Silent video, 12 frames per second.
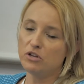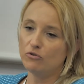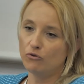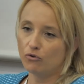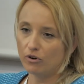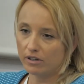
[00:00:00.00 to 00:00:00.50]

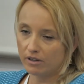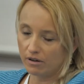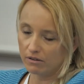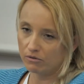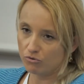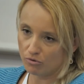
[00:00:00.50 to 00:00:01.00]
for
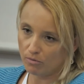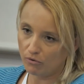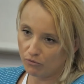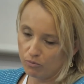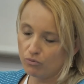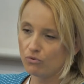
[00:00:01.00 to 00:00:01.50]
the group
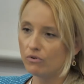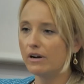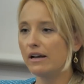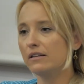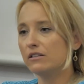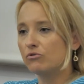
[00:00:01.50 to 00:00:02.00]
of poor
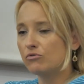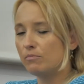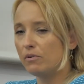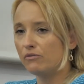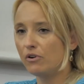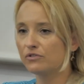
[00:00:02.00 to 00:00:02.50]
and the group
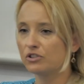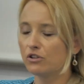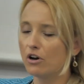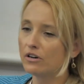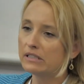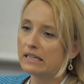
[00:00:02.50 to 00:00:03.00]
of
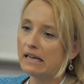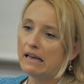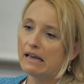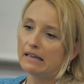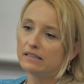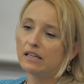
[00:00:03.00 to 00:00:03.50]
stars,
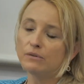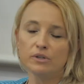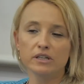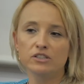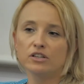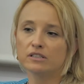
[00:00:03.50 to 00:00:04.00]
and then we
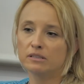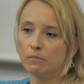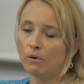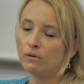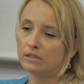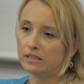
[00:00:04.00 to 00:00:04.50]
adjust the
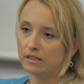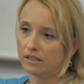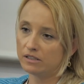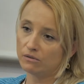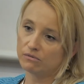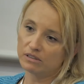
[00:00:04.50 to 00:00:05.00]
policy, yeah?
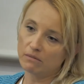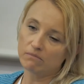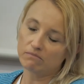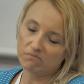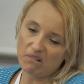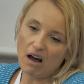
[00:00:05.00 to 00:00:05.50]
So
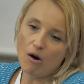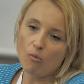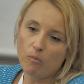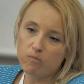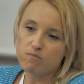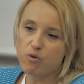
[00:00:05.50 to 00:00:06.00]
somehow
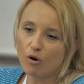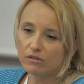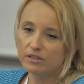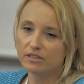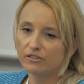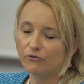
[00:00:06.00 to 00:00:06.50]

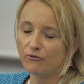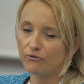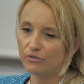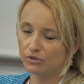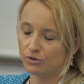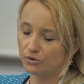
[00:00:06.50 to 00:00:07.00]
policy
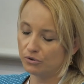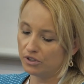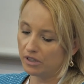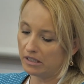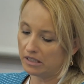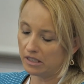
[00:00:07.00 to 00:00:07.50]

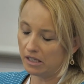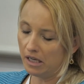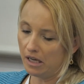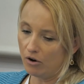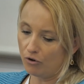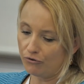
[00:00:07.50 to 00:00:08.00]
suiting the
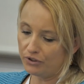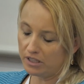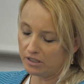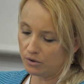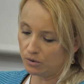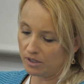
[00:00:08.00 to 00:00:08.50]
or
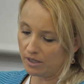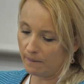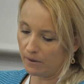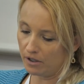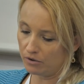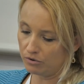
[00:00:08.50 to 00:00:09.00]
fitted to
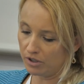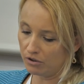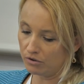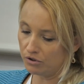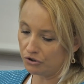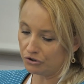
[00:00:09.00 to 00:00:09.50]
the
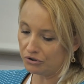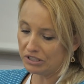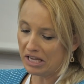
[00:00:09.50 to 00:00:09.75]
conditions.